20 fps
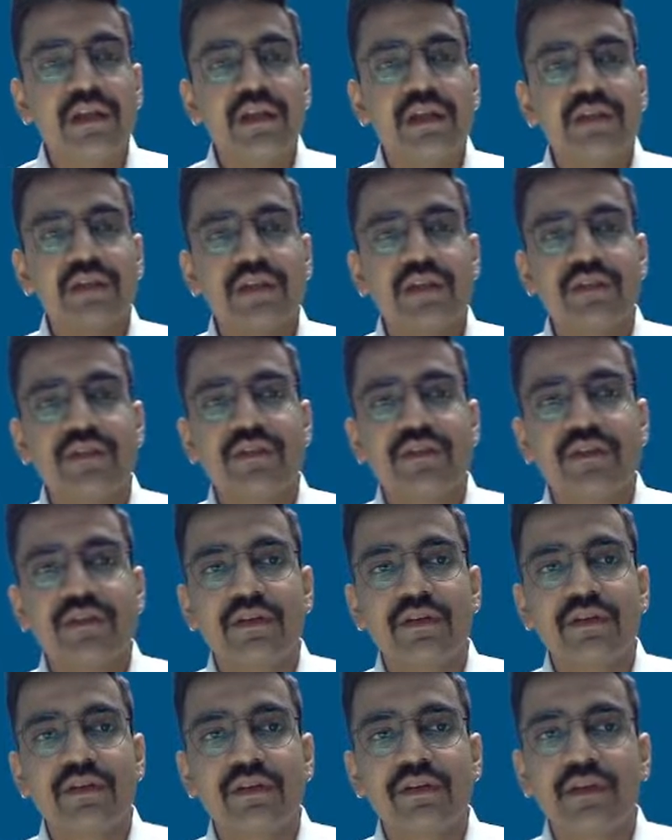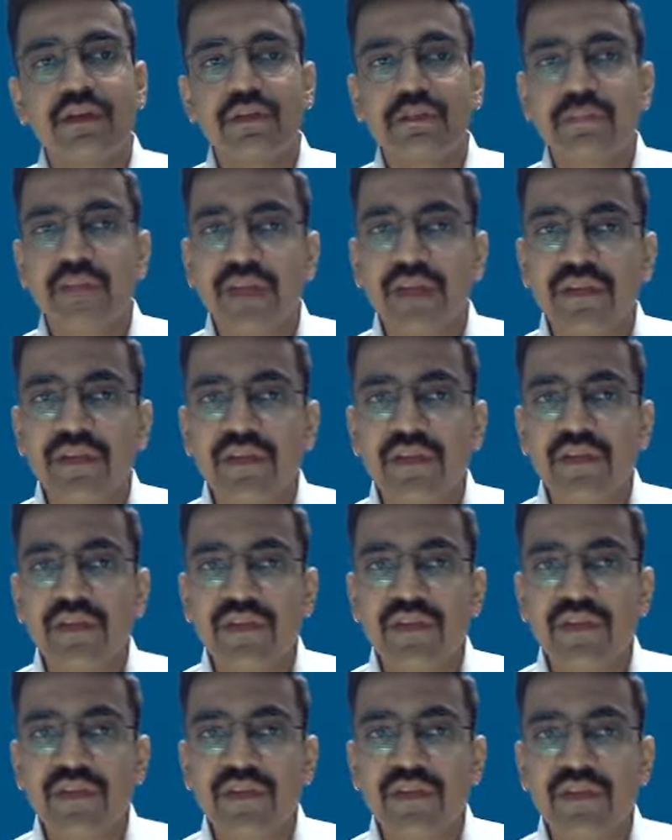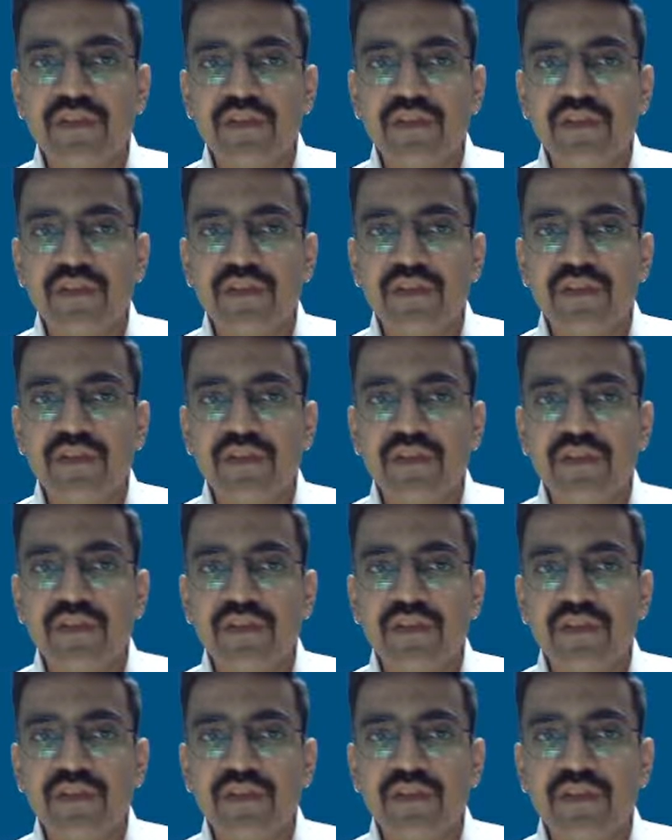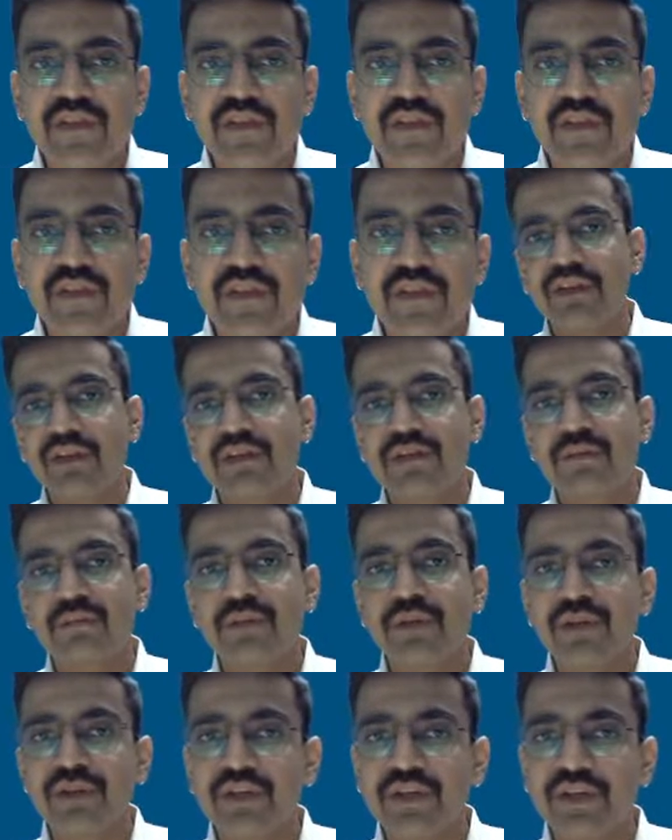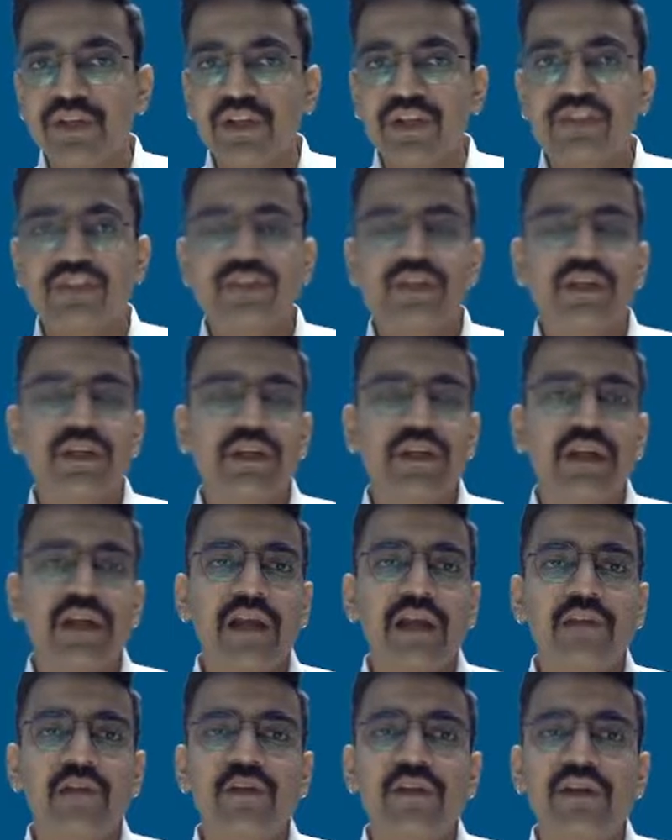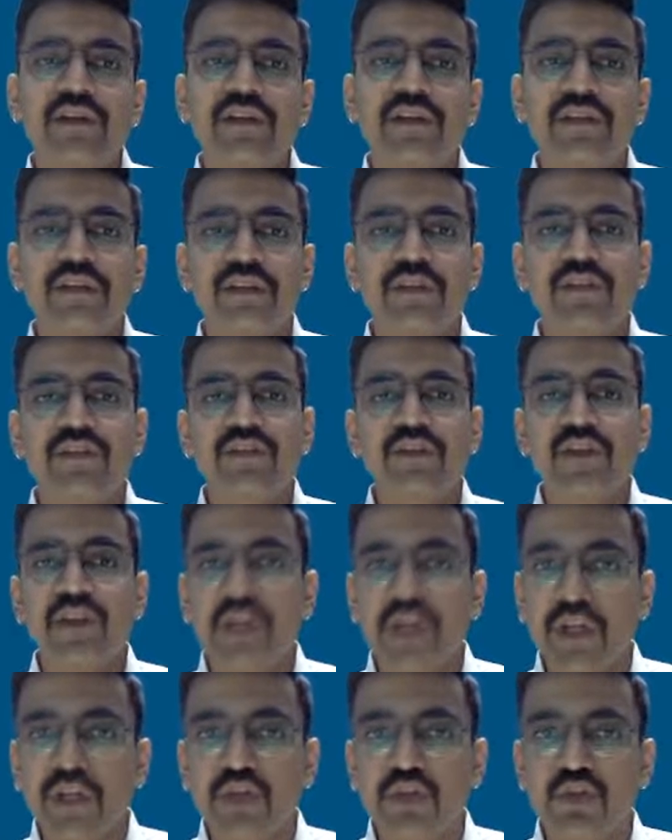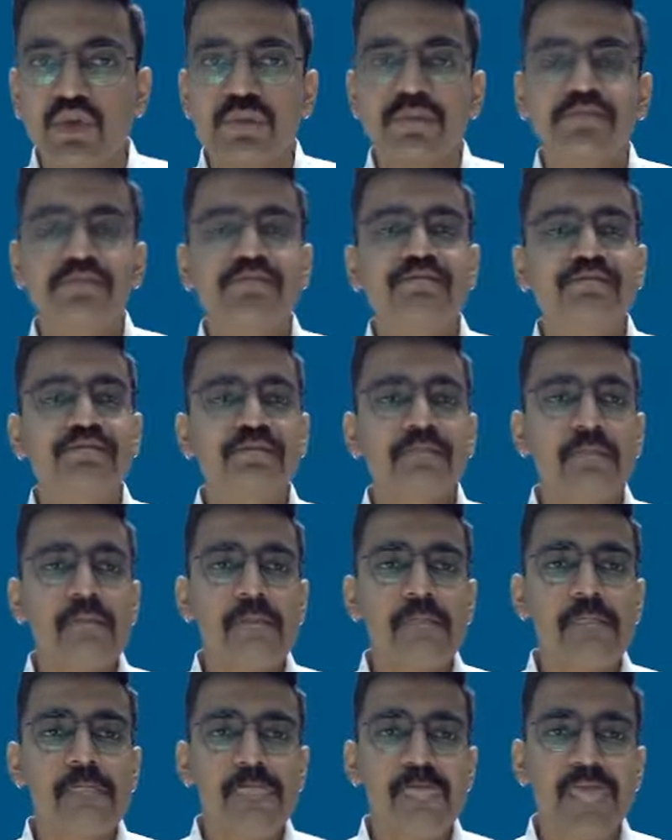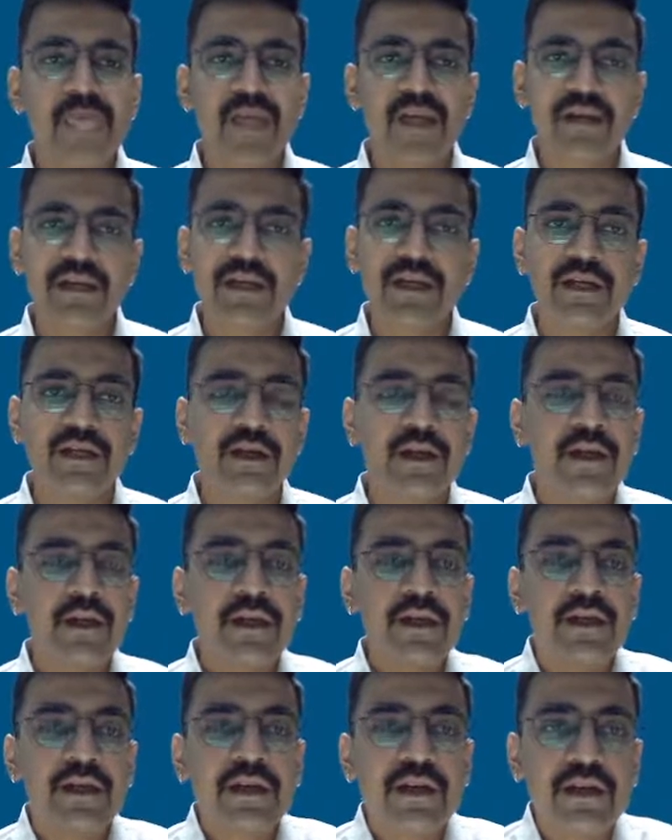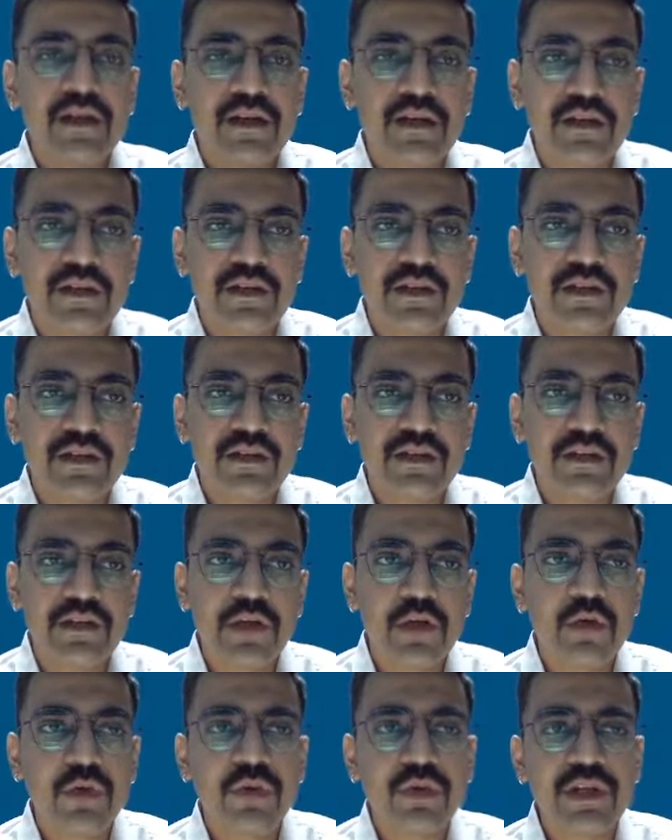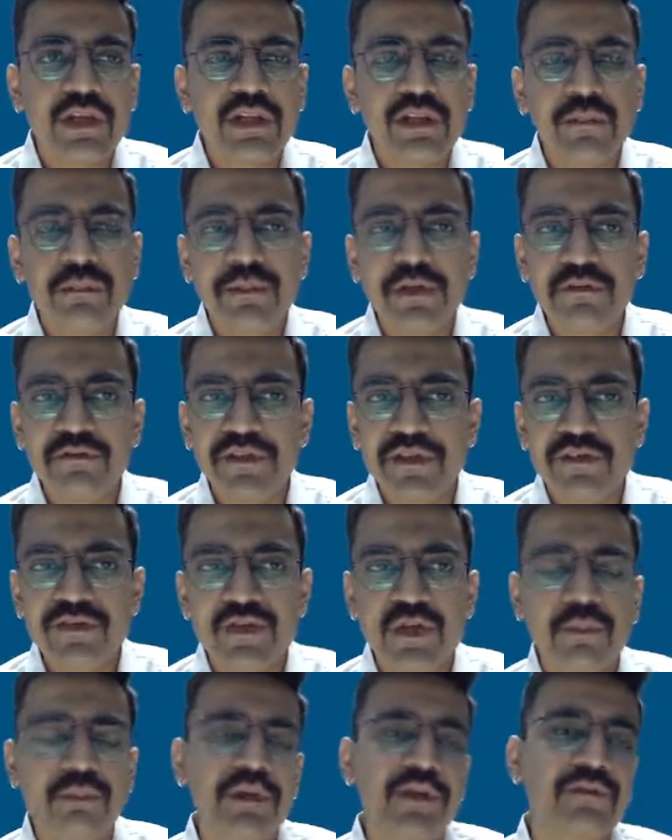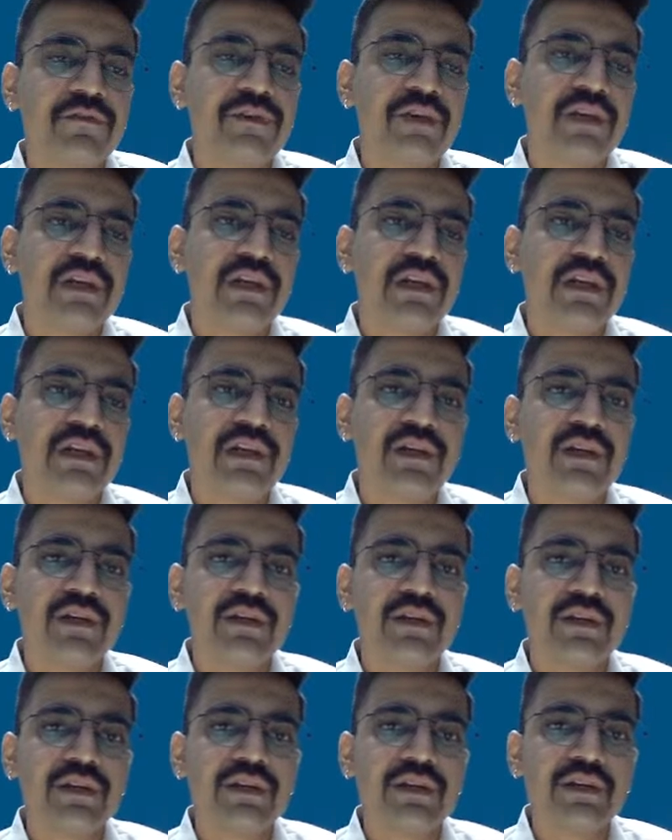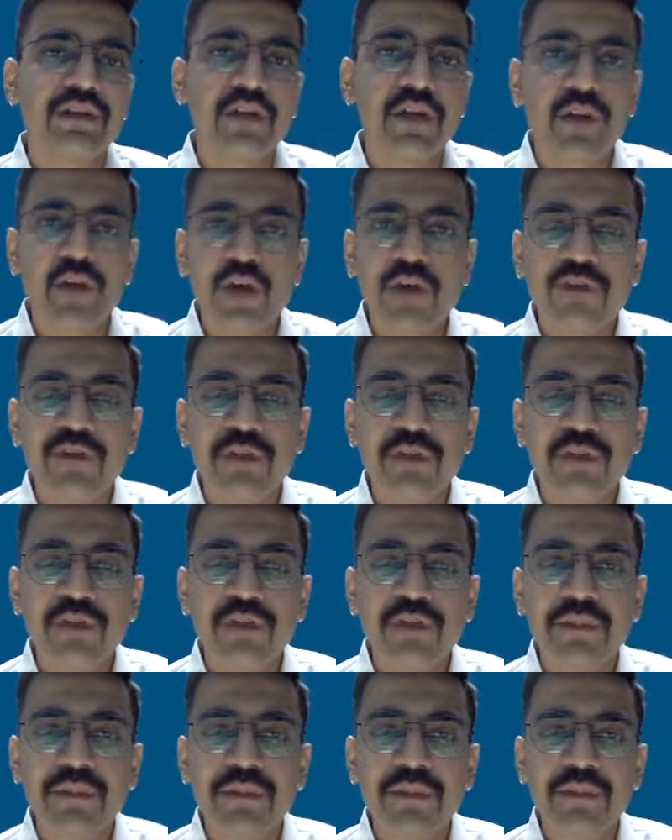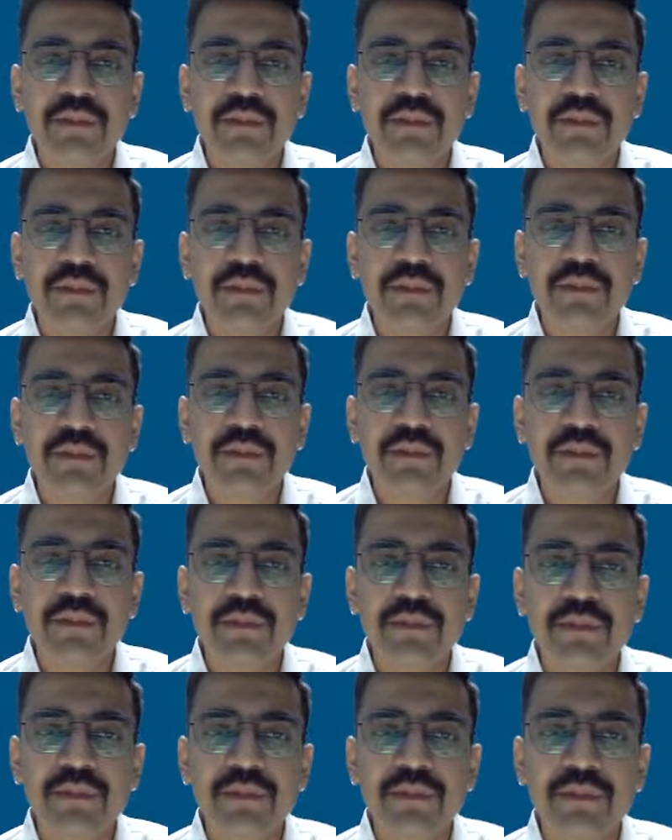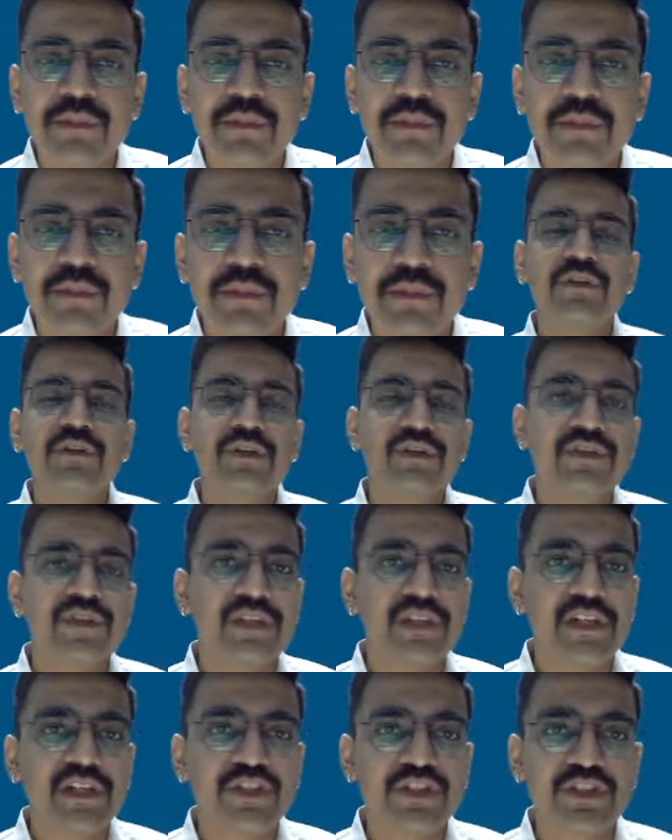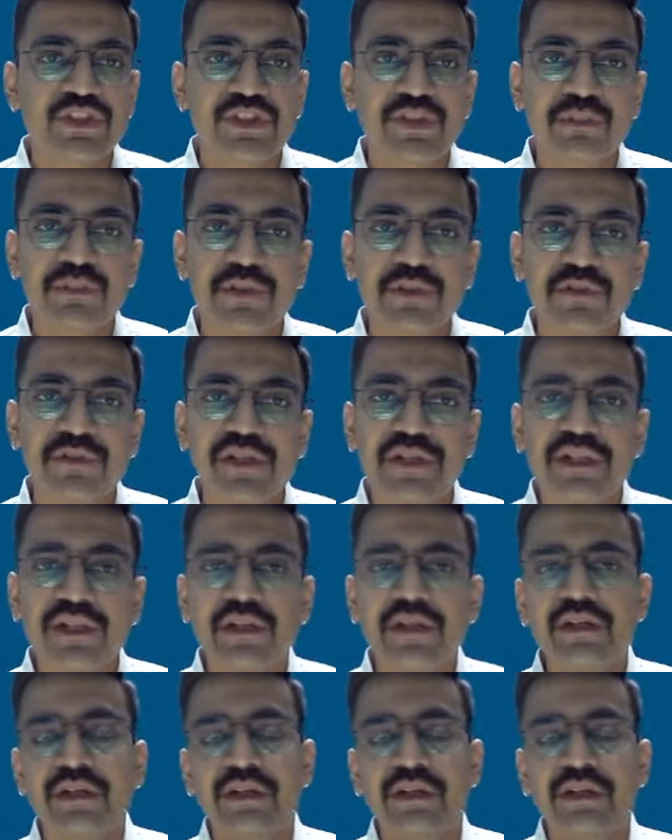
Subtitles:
this price elasticity of demand calculates this percentage, it calculates this ratio, right? Now, in the previous topic, we learned the law of demand, which states that there is an inverse relationship between